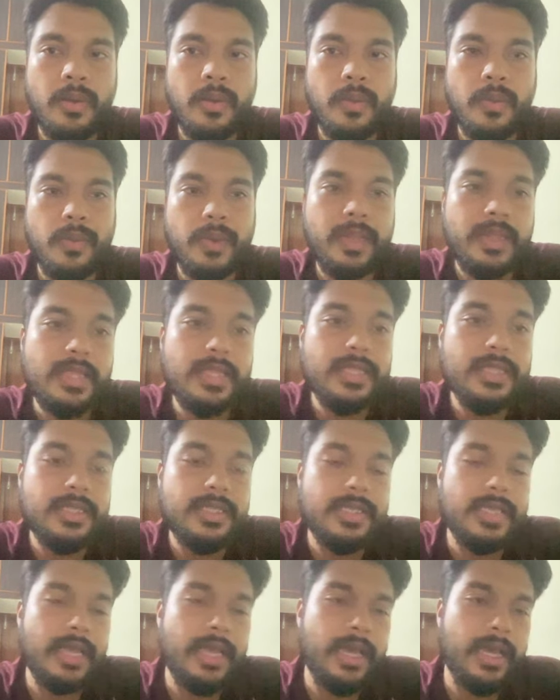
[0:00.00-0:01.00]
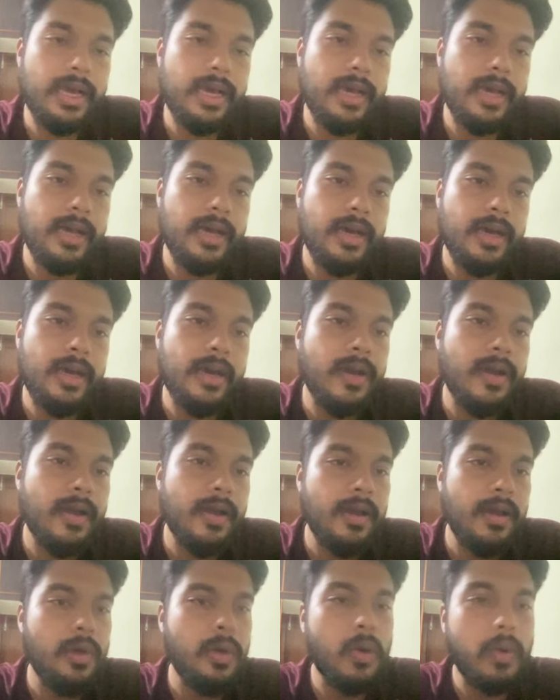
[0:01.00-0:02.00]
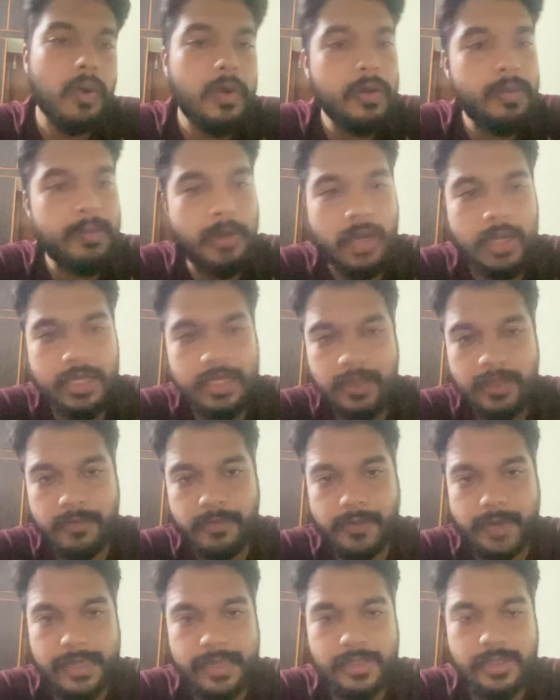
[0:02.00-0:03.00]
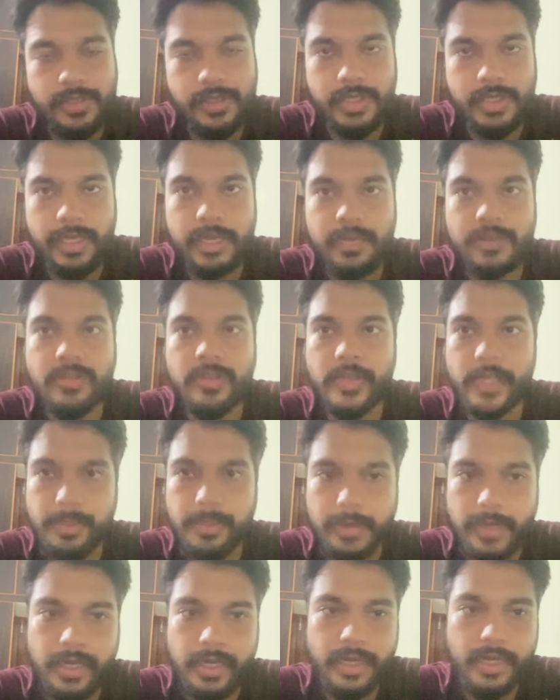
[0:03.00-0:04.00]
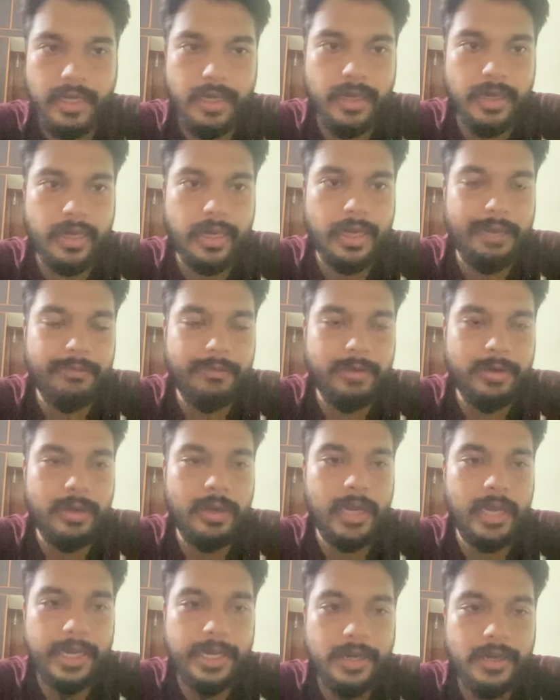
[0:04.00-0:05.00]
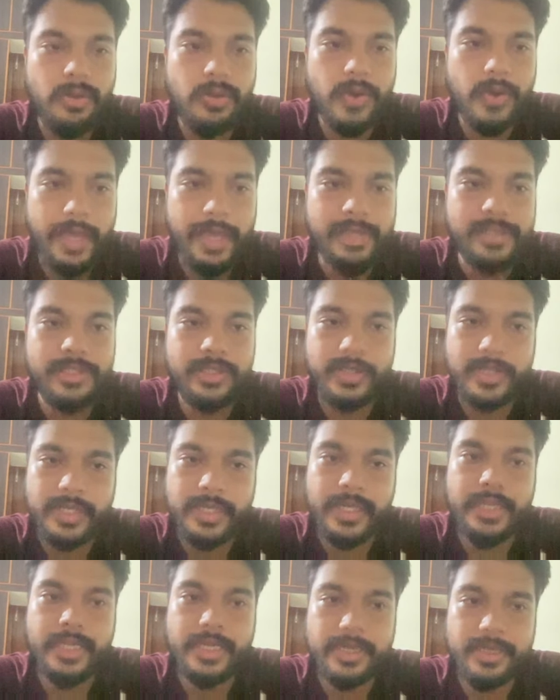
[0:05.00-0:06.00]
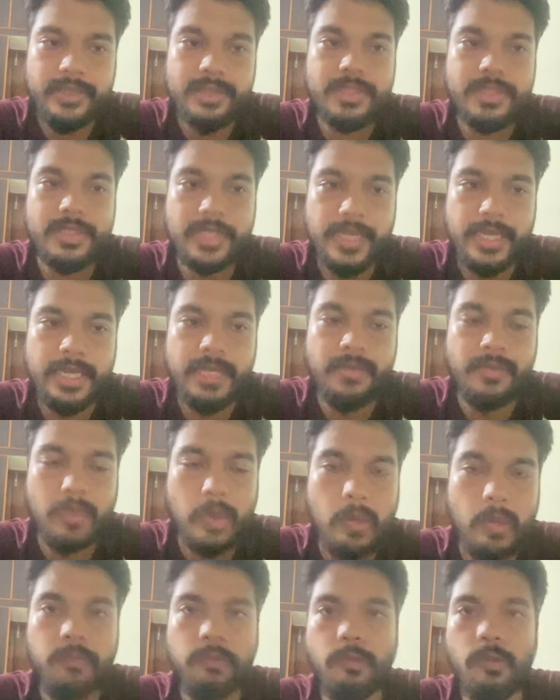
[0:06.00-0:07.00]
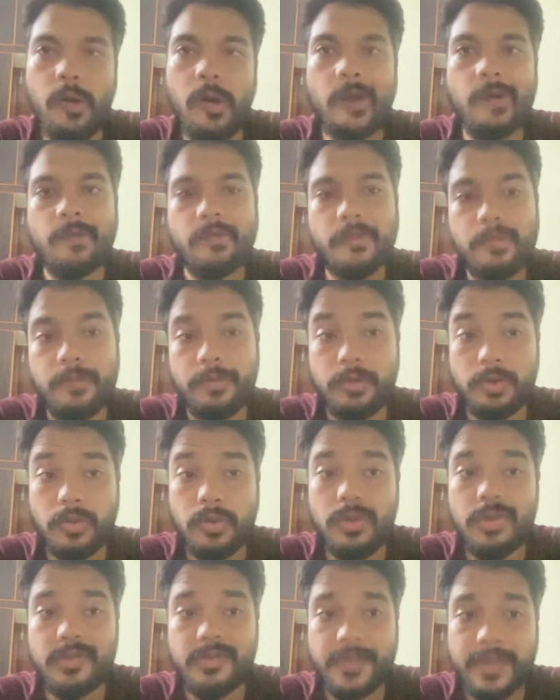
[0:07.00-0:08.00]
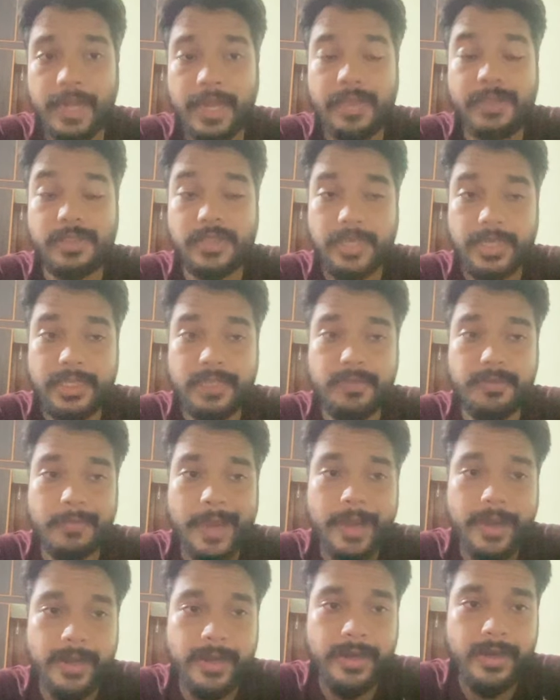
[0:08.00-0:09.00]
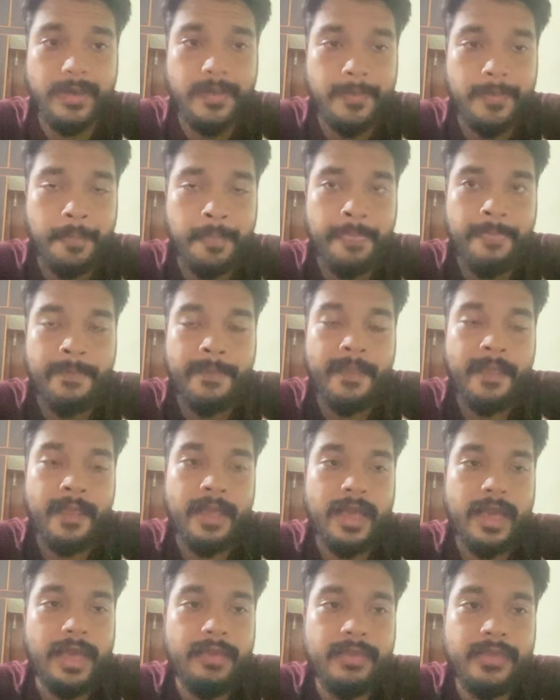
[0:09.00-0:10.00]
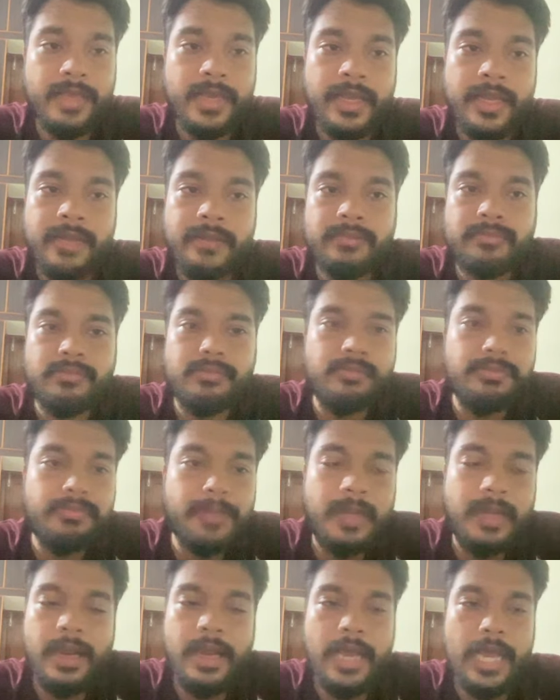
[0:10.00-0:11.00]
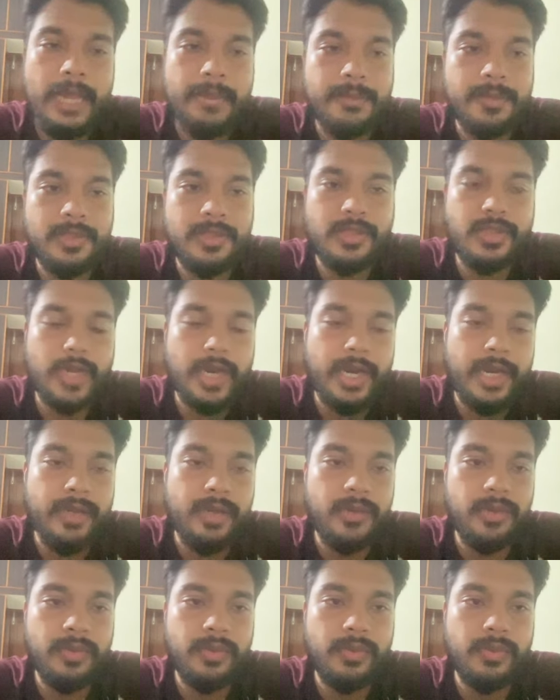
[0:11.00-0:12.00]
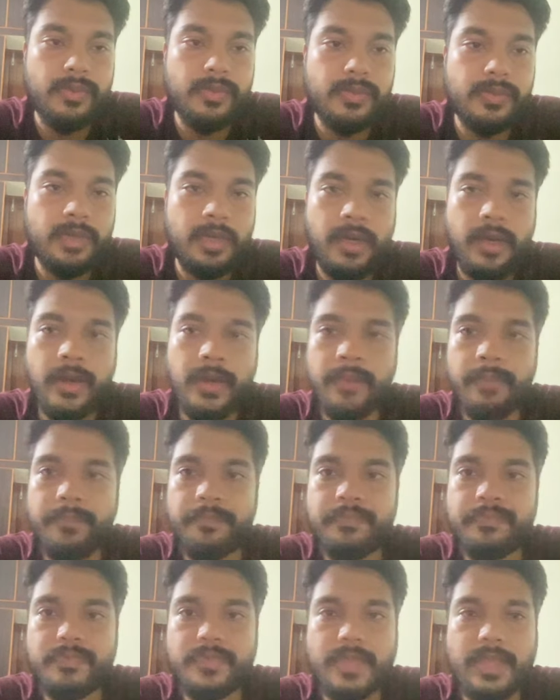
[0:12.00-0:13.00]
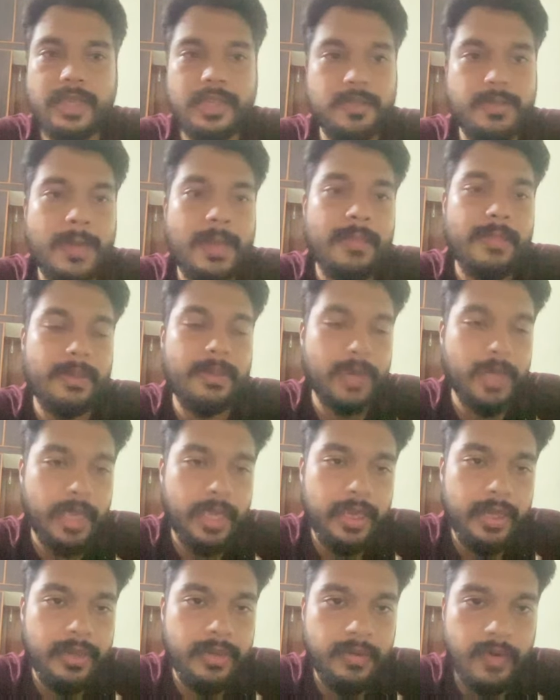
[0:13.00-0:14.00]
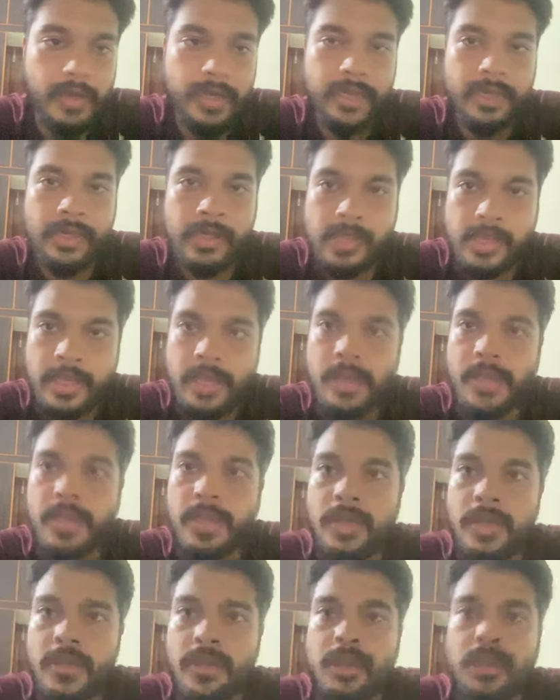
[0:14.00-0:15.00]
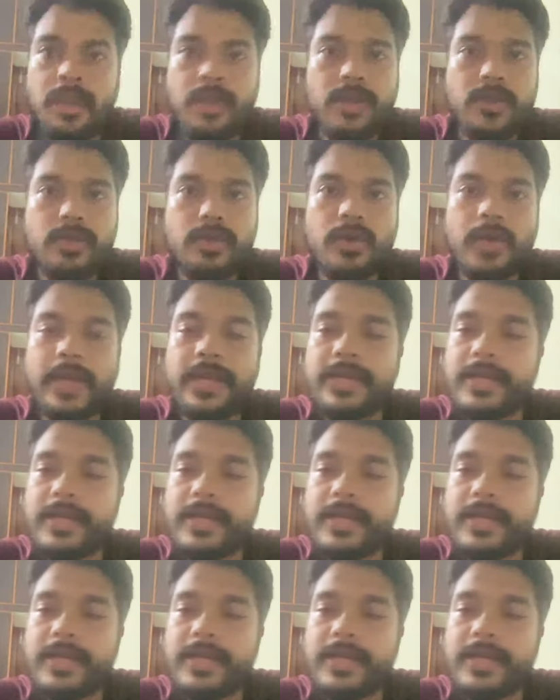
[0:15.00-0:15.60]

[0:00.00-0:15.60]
when this whole project files tree gets rebuilt, I would like to actually read its state of what nodes were actually expanded, and then perhaps try to expand them again, right? So I